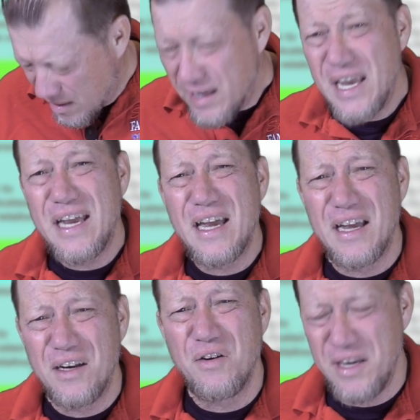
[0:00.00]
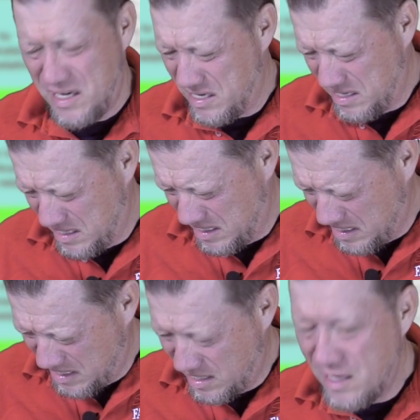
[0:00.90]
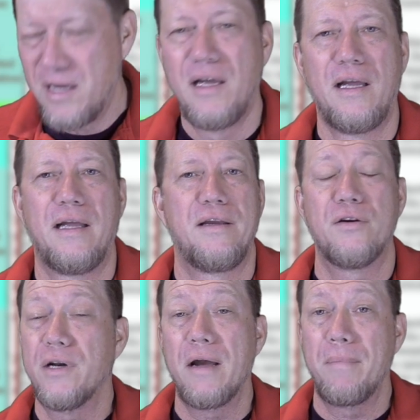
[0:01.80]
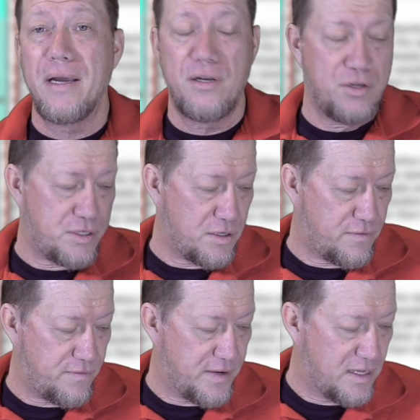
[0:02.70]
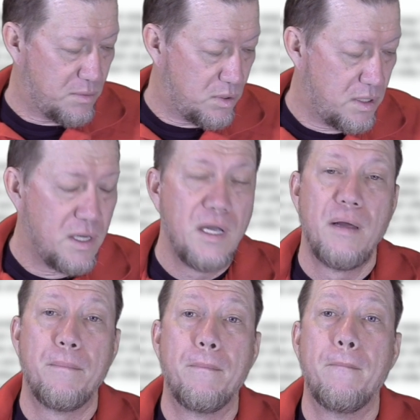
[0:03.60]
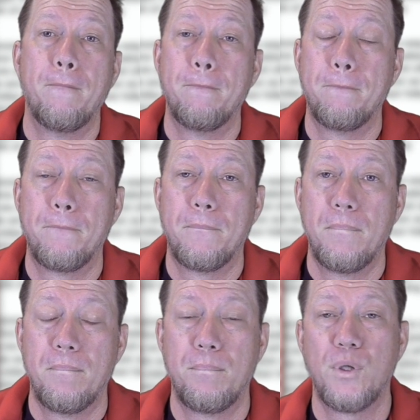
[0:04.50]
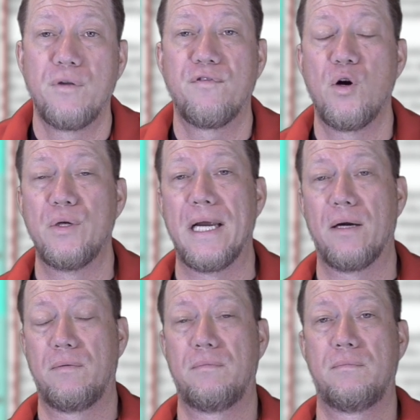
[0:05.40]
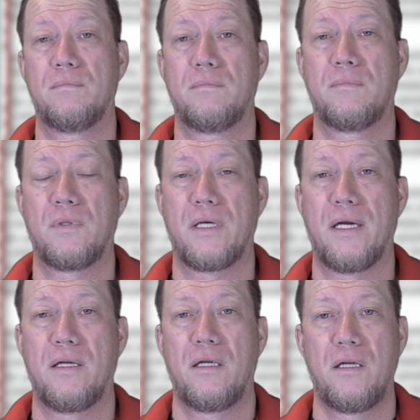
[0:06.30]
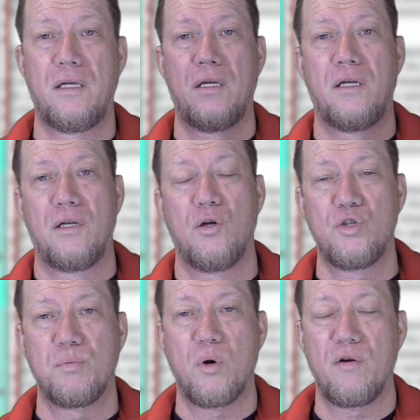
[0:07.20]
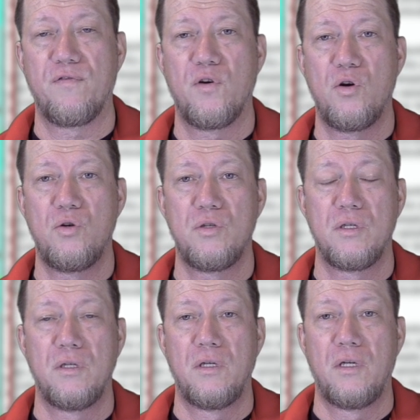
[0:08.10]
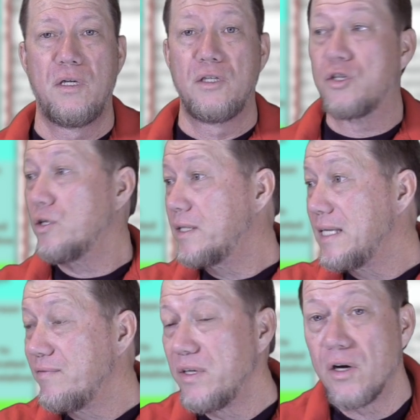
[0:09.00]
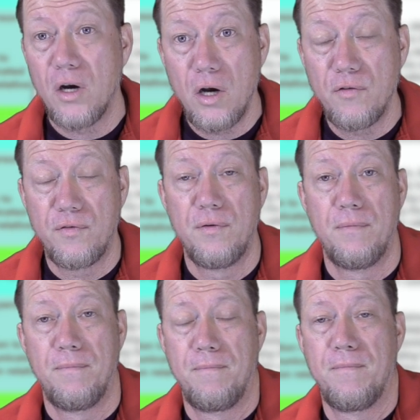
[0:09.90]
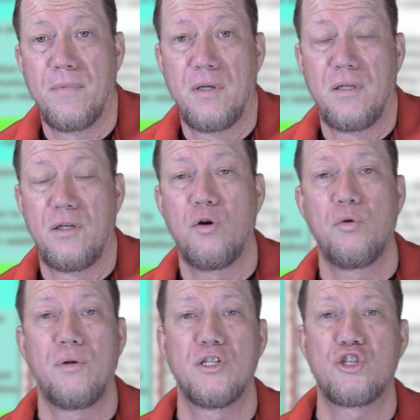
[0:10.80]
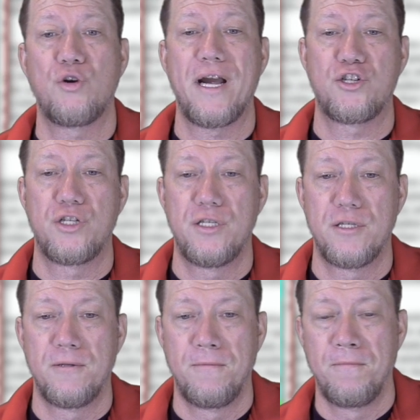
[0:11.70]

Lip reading: Yeah, go ahead. You're not making yourself available. Put the phone down, okay? No smartphones. Turn the TV off. No distractions.